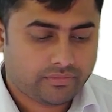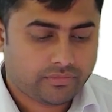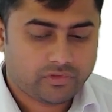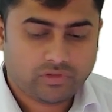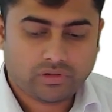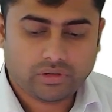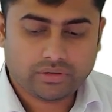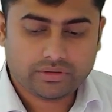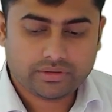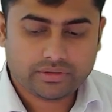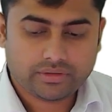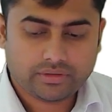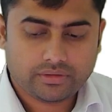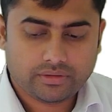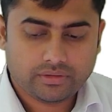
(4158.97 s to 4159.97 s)
False.
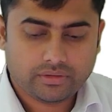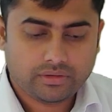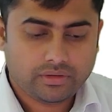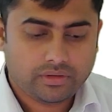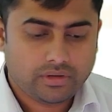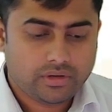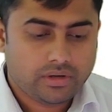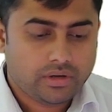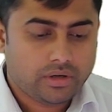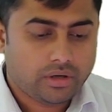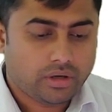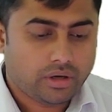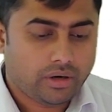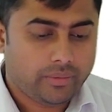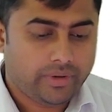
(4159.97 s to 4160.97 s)

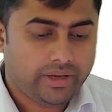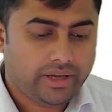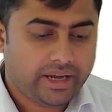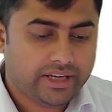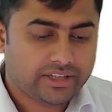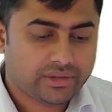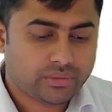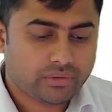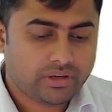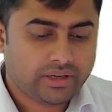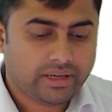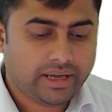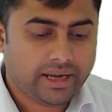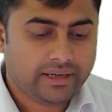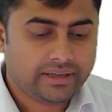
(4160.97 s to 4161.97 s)
Now be S1
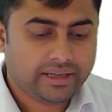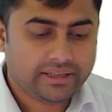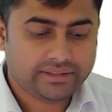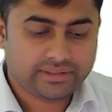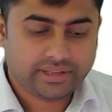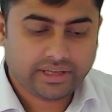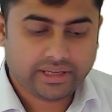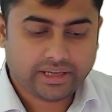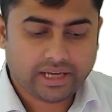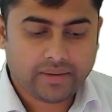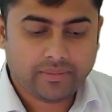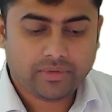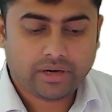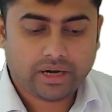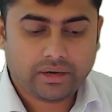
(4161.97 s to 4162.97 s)
and S3. I
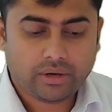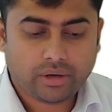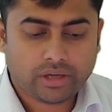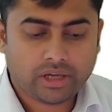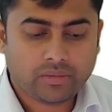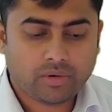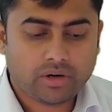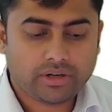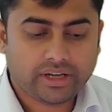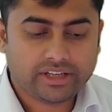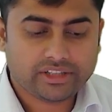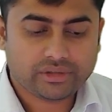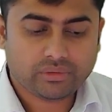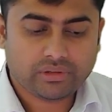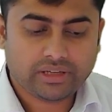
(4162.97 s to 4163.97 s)
am talking about
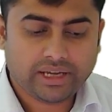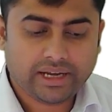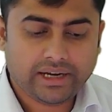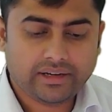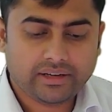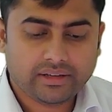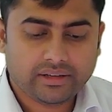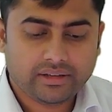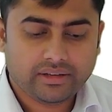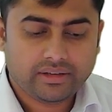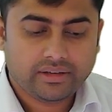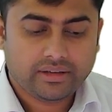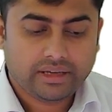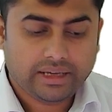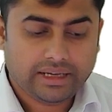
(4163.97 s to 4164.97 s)
S1 and
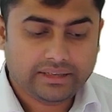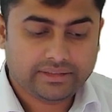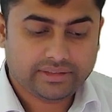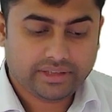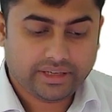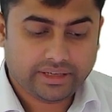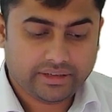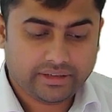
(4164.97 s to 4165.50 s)
S3.